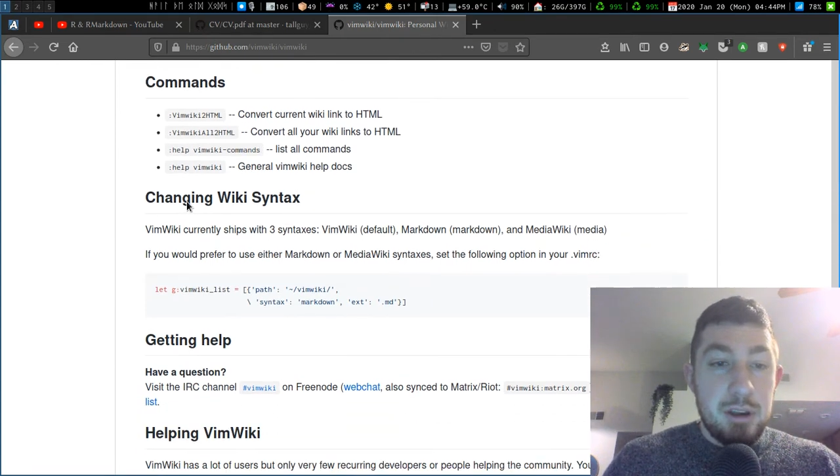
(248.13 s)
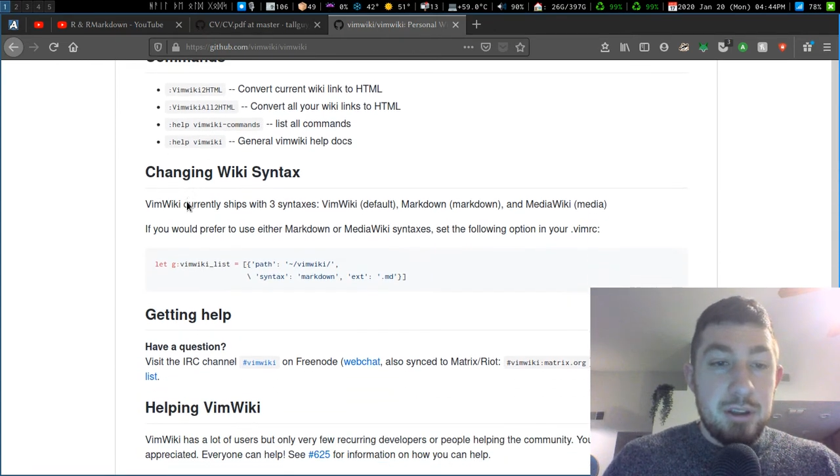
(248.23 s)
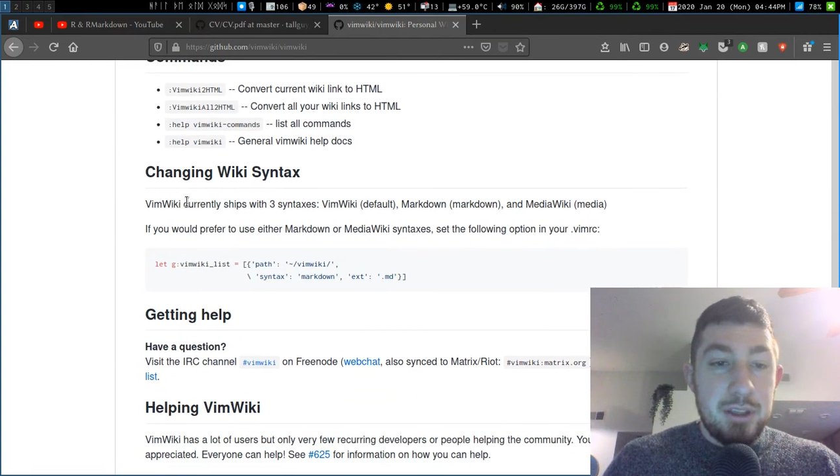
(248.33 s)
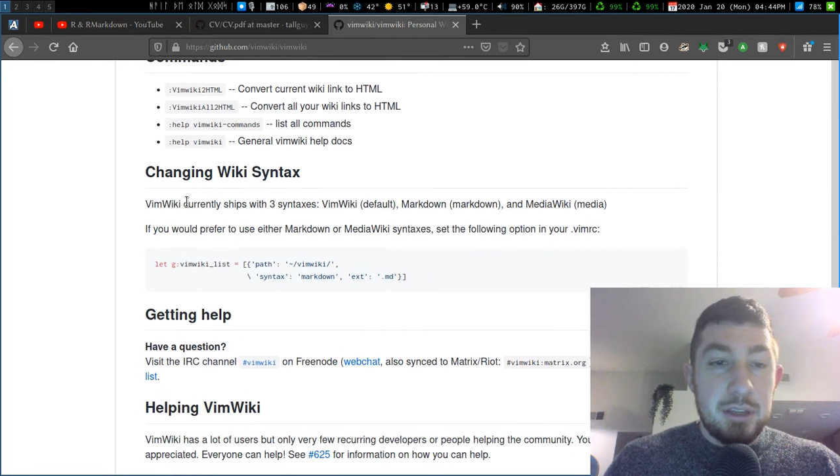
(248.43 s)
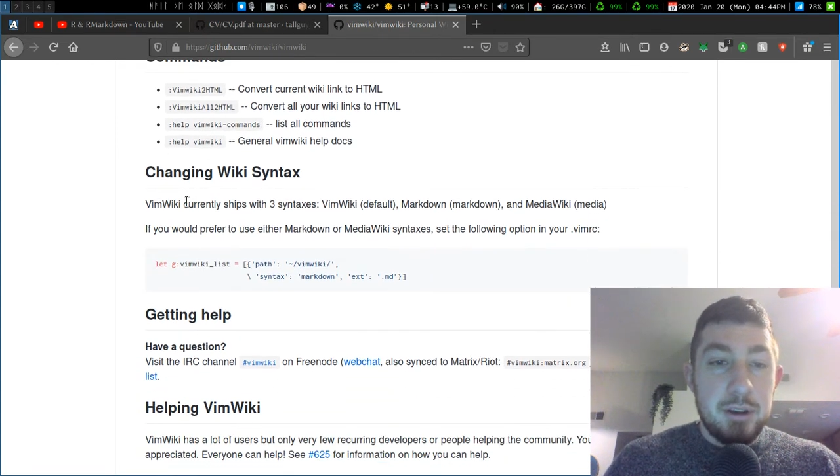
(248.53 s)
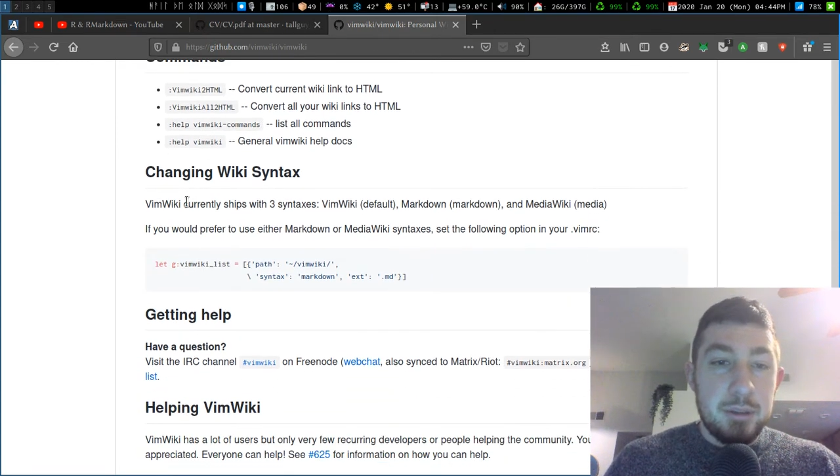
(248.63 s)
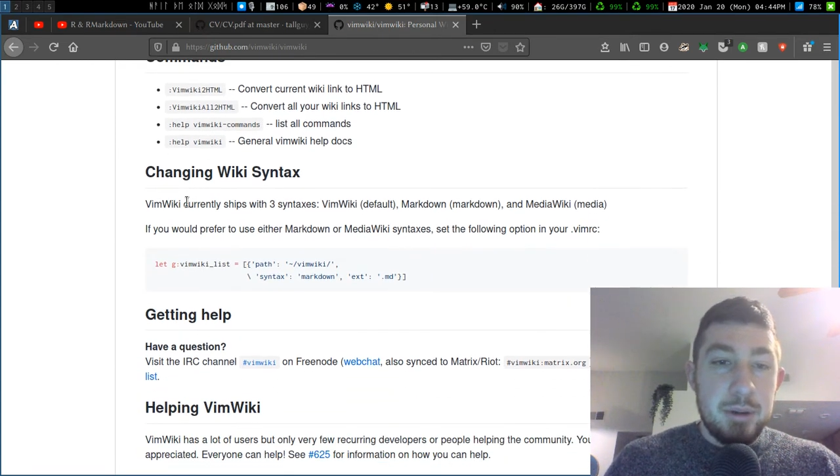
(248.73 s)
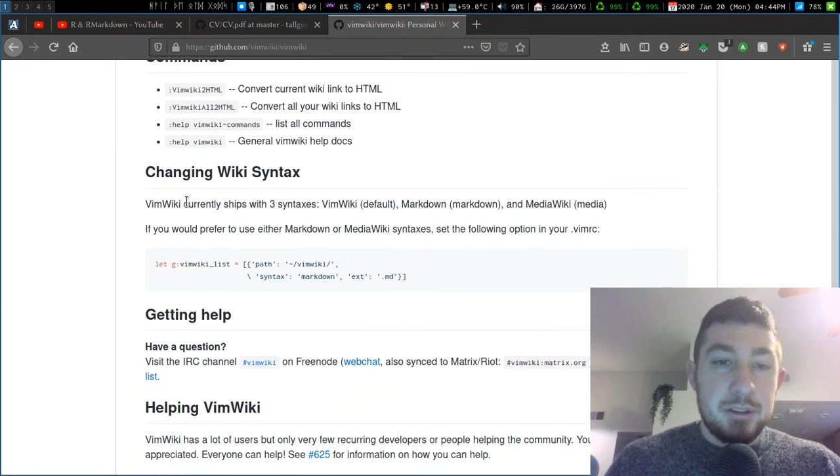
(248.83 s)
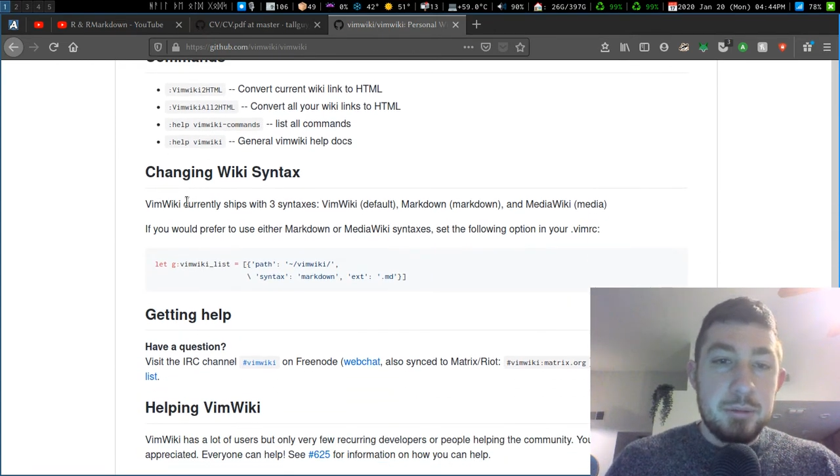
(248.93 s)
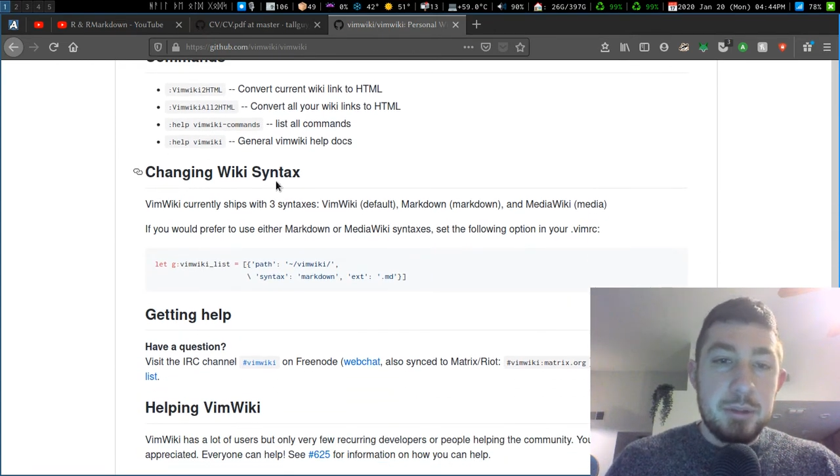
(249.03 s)
I think I talked about
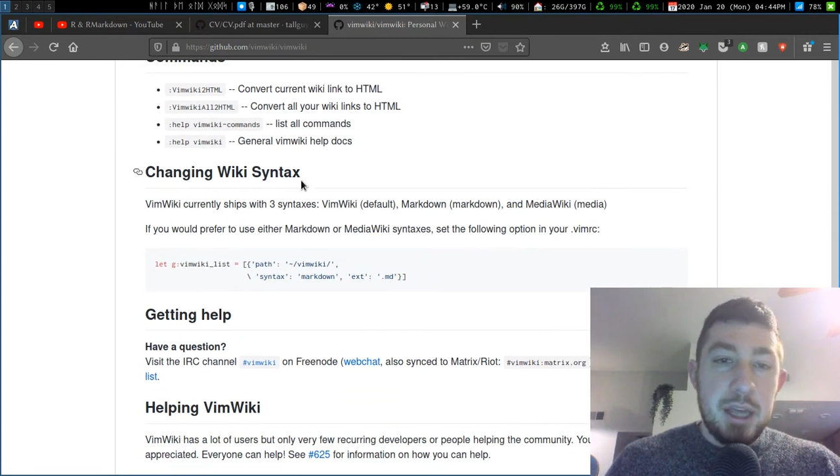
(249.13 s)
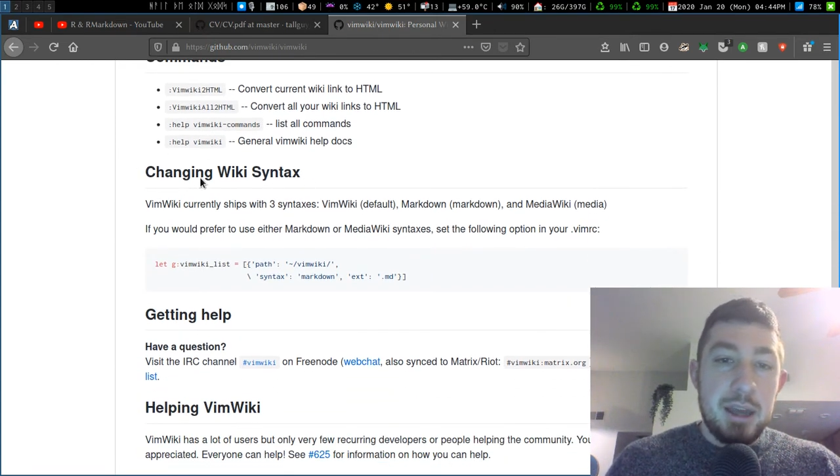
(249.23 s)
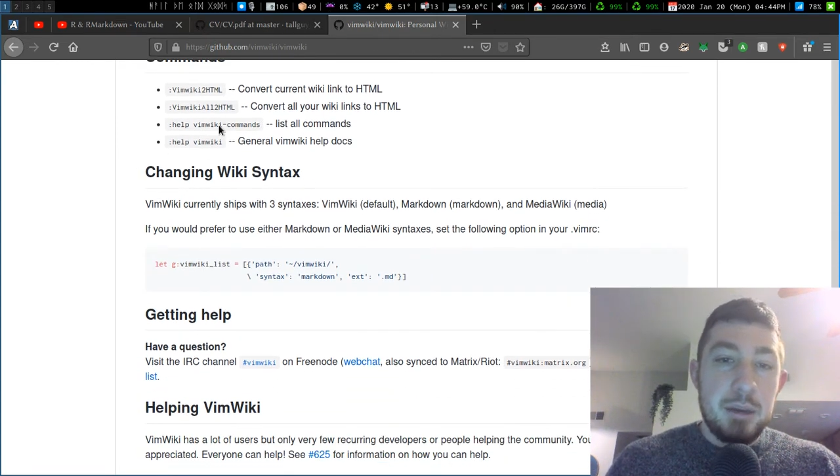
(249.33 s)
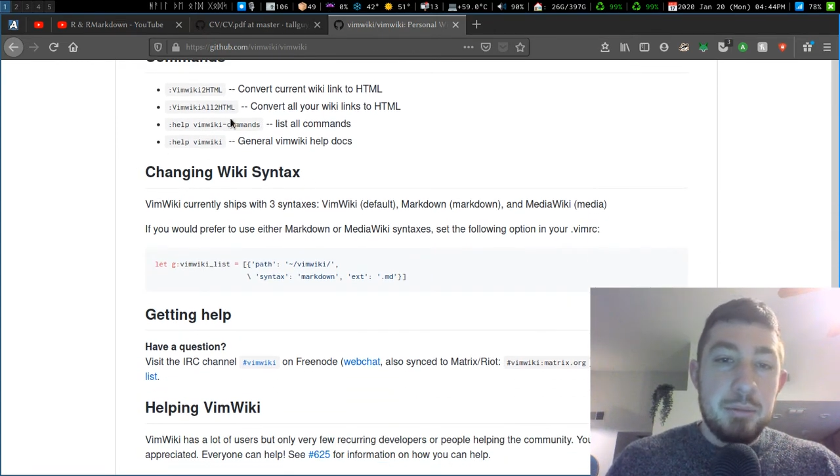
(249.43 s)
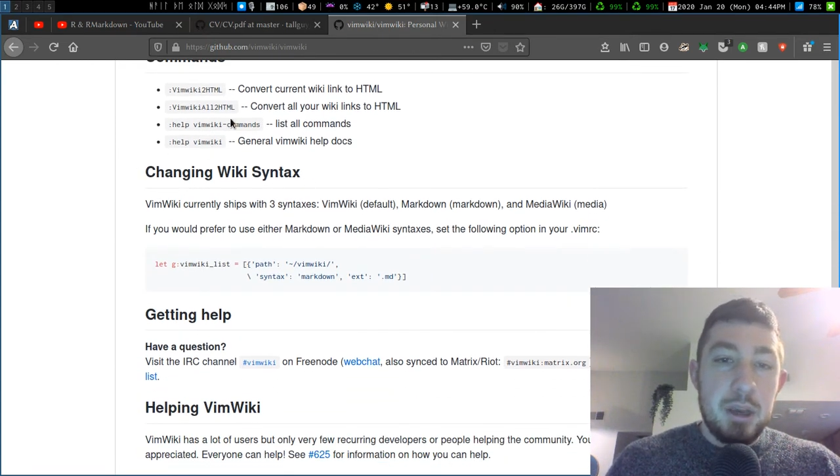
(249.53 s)
some of that in my